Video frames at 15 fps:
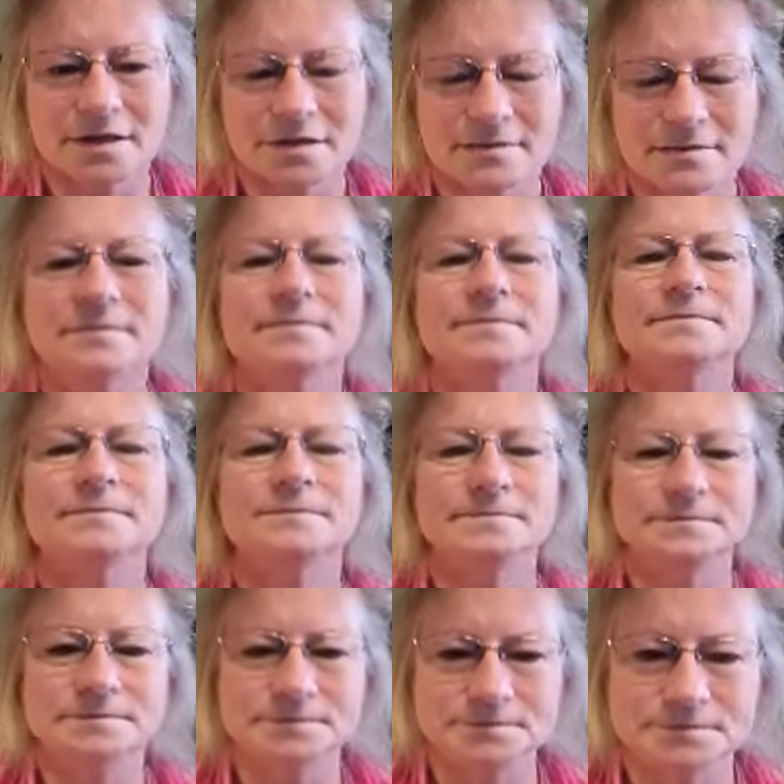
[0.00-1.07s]
that starts
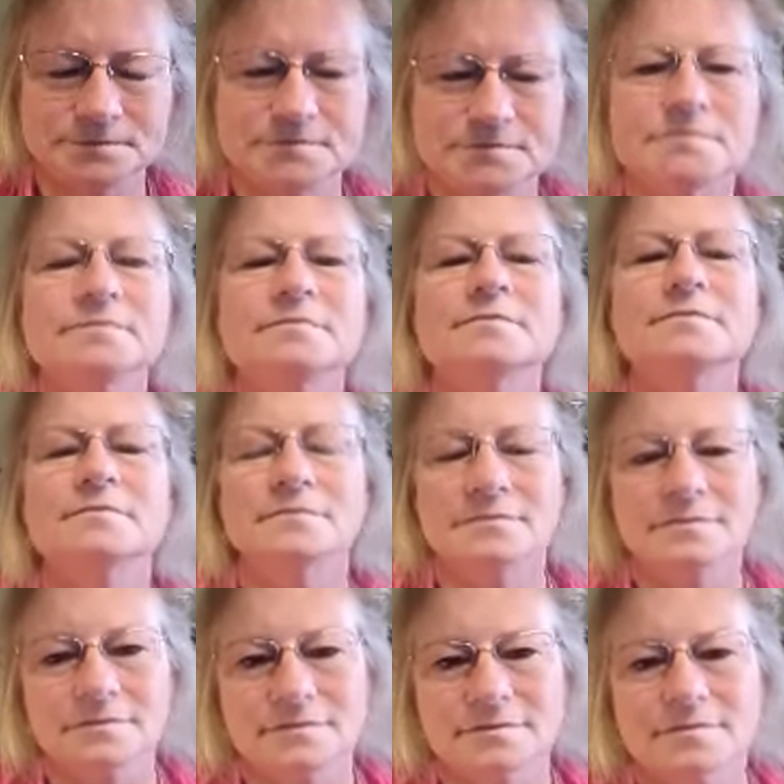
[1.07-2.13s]
and stops everything